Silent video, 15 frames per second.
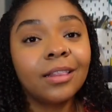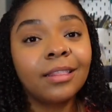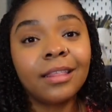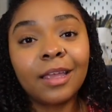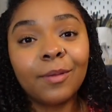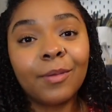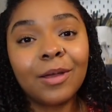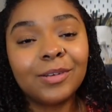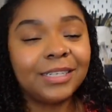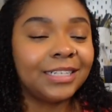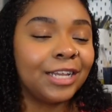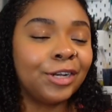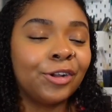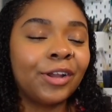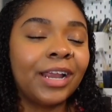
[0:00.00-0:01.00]
think about
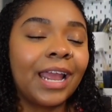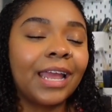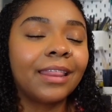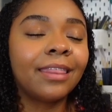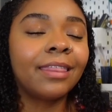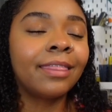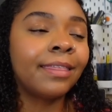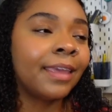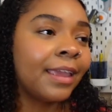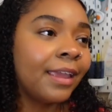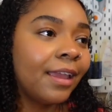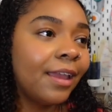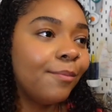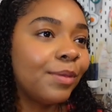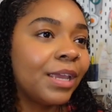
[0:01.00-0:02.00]
decluttering a
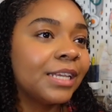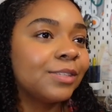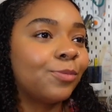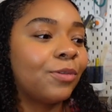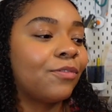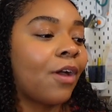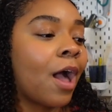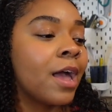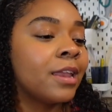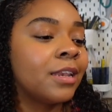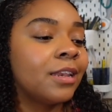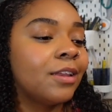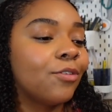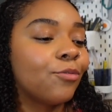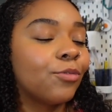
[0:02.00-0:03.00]
thing because we've
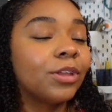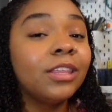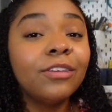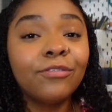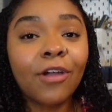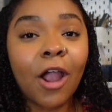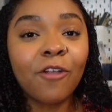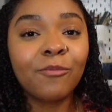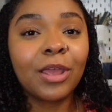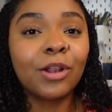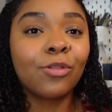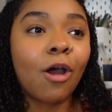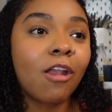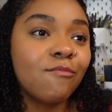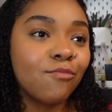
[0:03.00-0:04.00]
gotten really far, made a
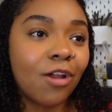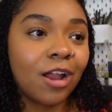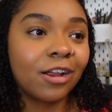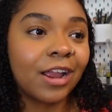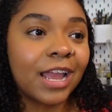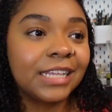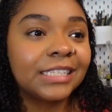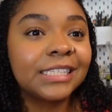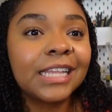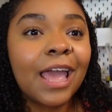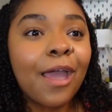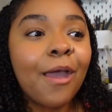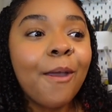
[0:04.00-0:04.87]
lot of progress,